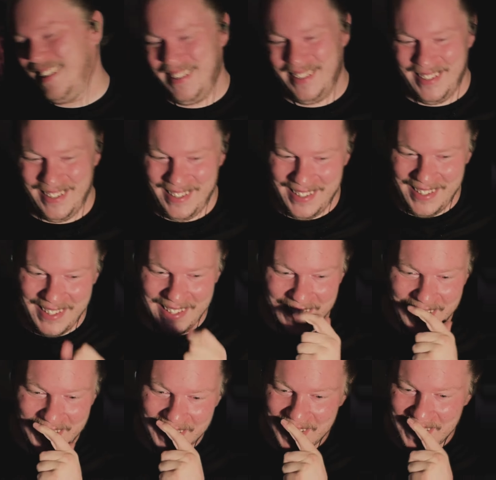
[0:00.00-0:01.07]
This is one of our
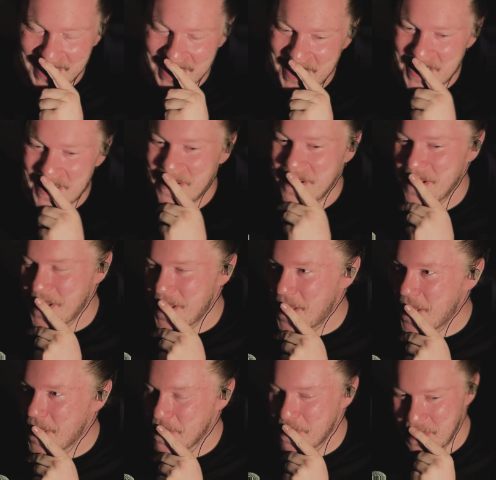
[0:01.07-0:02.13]
favourite Stevie Wonder songs of all
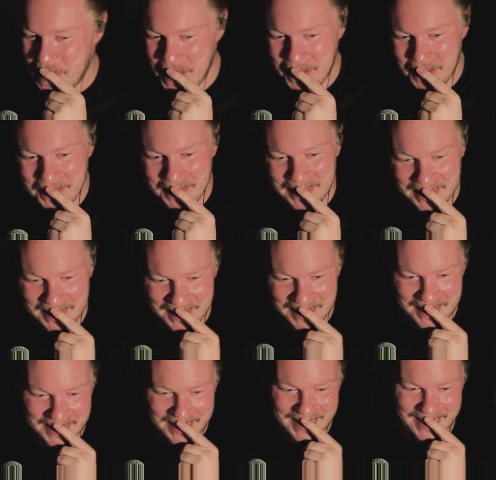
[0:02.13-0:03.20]
time. The boys are going to line up here and
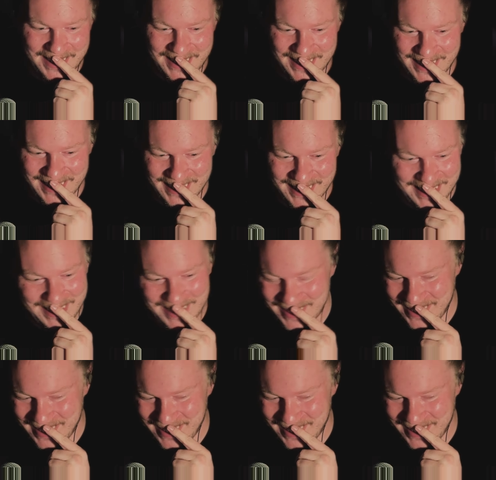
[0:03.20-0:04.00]
show you their bums now.